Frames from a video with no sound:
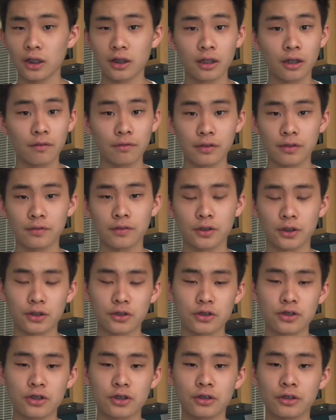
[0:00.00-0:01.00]
I love the
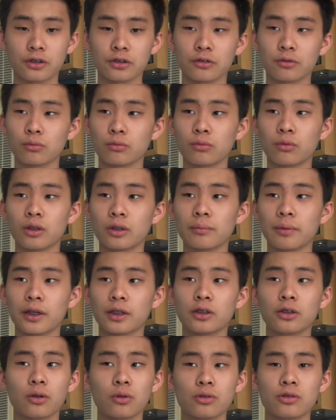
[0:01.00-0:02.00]
Verge. They're one of
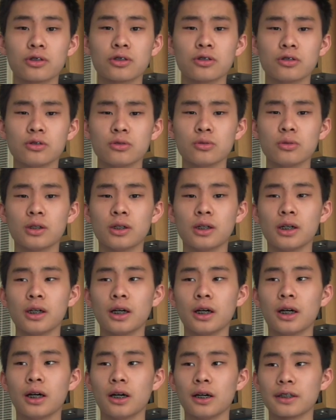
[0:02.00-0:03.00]
my go-to
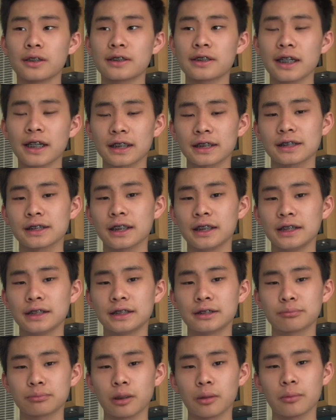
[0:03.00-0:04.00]
tech
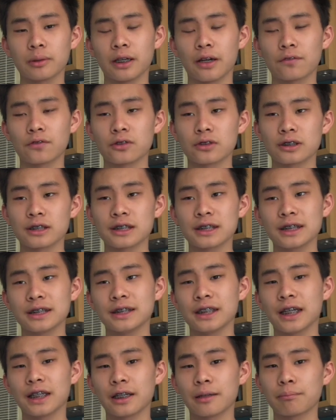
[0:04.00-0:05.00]
sites, probably after
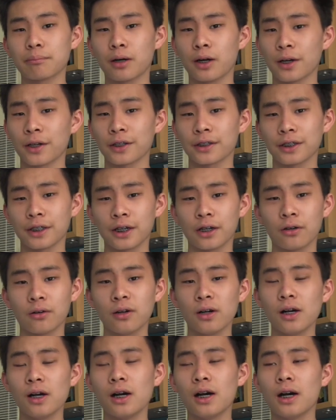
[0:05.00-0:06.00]
CNET and Pocket
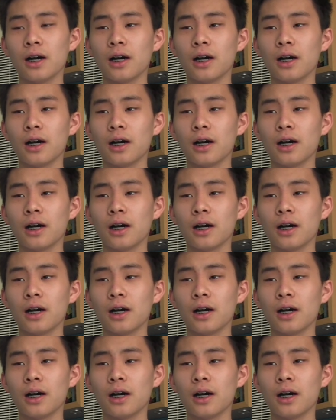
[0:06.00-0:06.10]
Now.